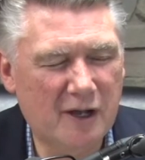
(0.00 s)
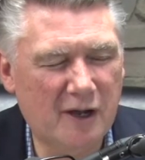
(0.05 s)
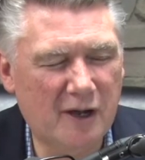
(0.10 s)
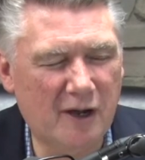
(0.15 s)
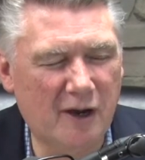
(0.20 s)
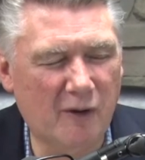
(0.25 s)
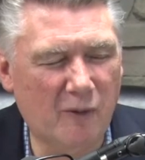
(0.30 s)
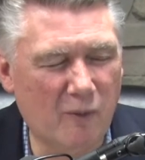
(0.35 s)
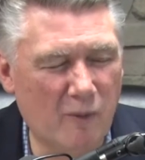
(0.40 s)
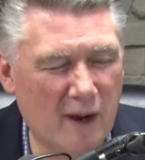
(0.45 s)

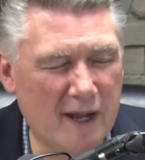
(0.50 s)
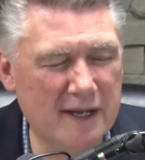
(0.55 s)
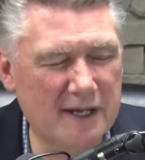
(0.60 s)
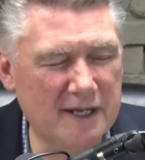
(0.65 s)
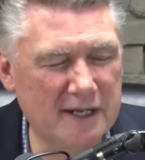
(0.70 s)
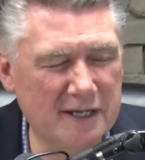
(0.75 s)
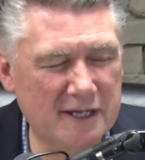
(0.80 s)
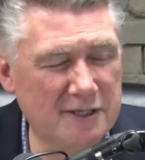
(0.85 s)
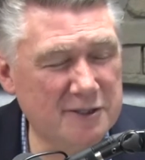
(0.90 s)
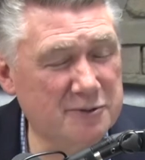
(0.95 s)

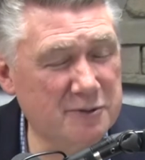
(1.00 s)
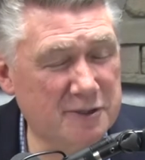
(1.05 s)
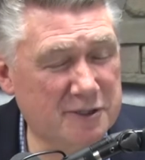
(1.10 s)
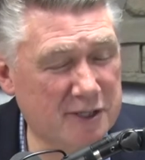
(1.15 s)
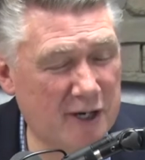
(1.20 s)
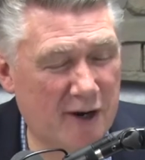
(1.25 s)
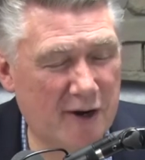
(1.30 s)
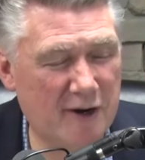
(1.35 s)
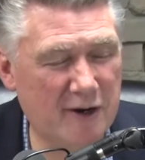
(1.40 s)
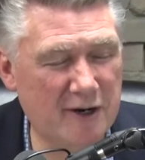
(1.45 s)
awaiting his
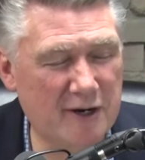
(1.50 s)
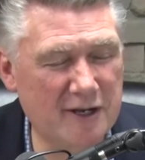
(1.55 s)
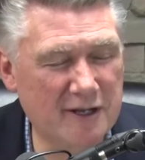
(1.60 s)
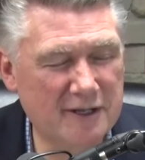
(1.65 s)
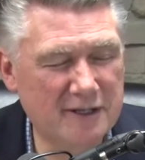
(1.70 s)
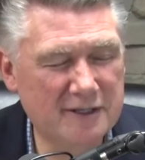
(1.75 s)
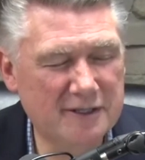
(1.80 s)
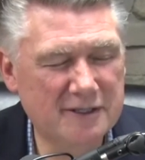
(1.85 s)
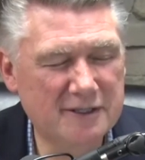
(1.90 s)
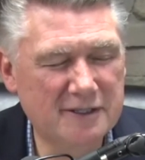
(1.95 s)
return,
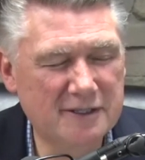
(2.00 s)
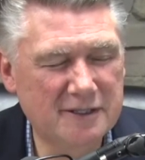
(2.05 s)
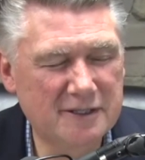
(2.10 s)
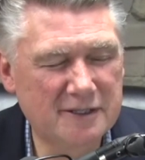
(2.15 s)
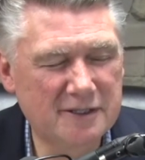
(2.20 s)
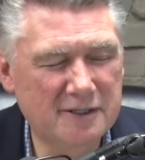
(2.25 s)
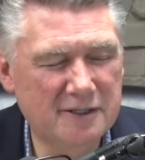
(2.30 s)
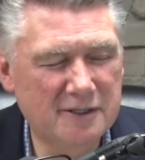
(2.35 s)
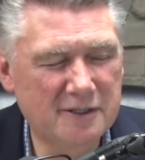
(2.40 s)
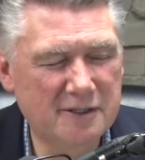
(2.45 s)

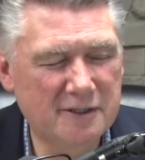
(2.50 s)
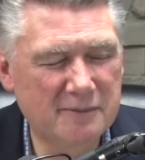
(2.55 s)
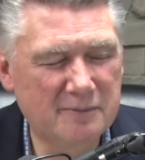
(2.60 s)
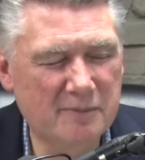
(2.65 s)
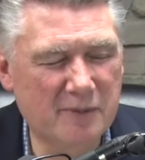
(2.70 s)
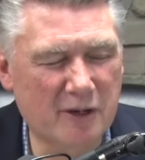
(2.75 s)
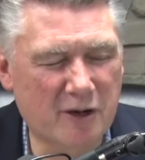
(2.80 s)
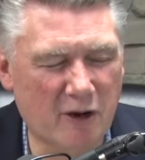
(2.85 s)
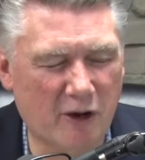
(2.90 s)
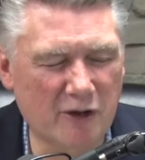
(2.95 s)

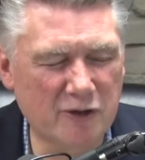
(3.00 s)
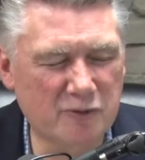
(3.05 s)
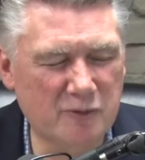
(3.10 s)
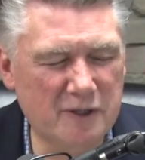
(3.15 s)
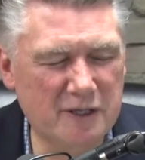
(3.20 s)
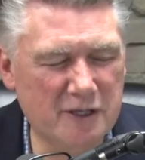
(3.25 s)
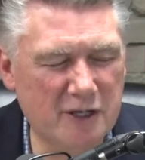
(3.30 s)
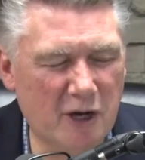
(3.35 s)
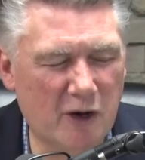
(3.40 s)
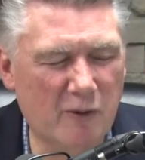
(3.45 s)
because we
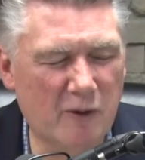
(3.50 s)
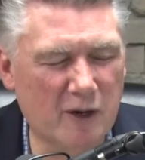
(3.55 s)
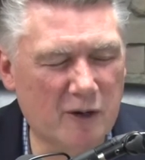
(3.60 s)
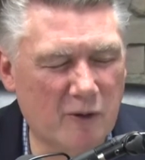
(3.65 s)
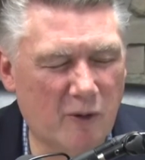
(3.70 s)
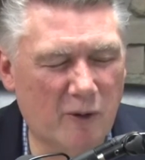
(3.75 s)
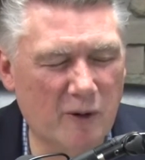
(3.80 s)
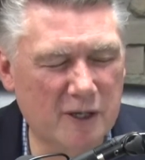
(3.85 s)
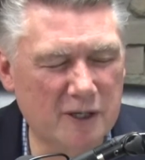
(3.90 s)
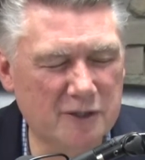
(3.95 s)
know,
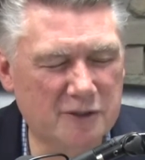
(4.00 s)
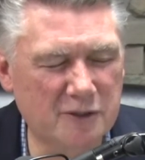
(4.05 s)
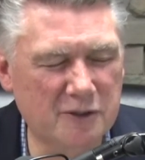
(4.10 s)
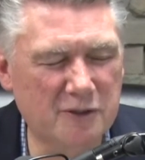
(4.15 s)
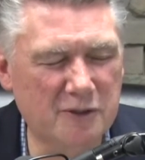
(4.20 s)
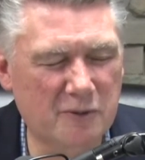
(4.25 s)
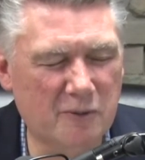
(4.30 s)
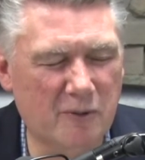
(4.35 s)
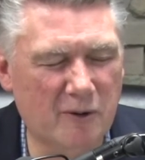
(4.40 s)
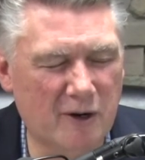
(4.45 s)
according to
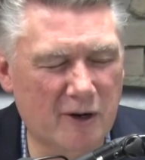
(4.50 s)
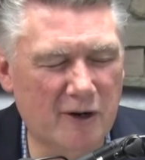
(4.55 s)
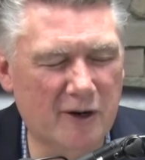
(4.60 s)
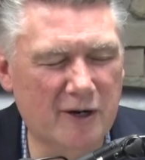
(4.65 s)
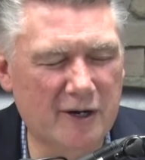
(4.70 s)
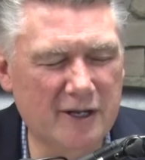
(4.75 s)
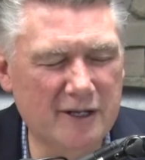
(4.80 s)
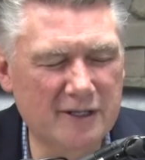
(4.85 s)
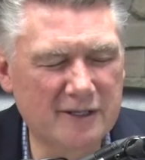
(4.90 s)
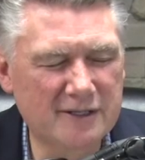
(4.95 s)
your
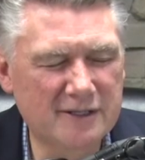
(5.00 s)
word,